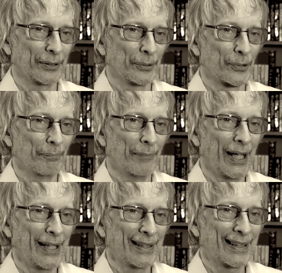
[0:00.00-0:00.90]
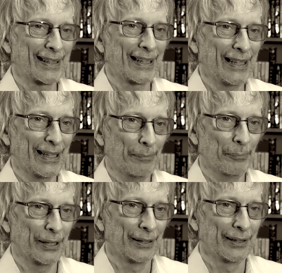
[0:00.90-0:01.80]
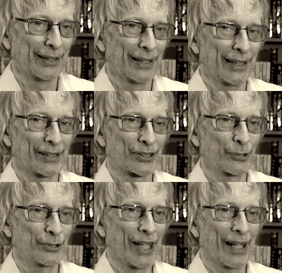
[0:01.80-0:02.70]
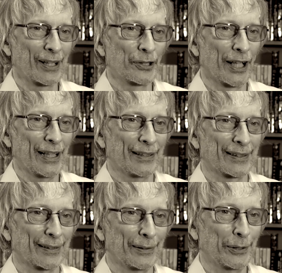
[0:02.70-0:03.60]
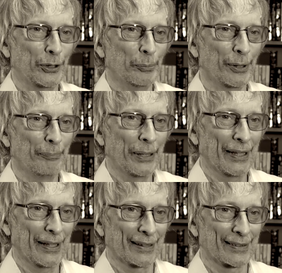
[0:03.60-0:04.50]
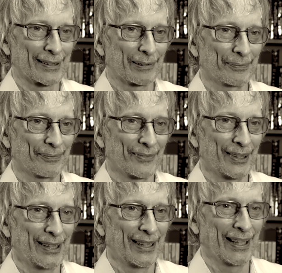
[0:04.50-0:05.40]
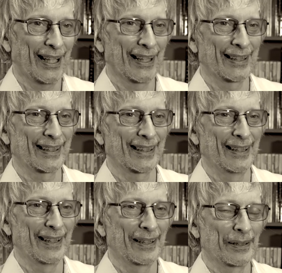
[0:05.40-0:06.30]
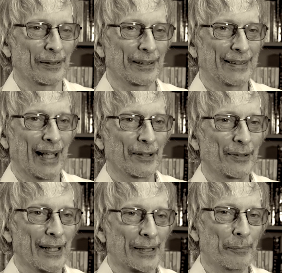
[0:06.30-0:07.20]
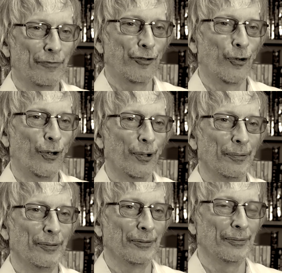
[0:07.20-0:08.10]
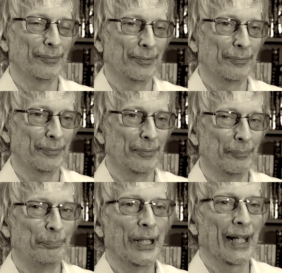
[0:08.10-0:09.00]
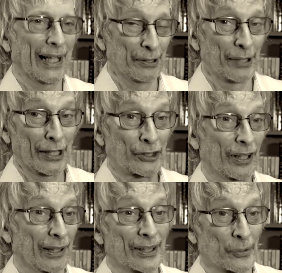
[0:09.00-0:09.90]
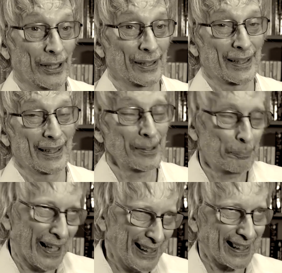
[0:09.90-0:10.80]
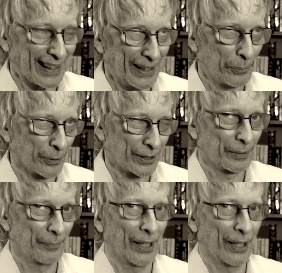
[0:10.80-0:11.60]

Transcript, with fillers: whose main theme is to denigrate human beings and denigrate them for being irrational is, is, is basically what it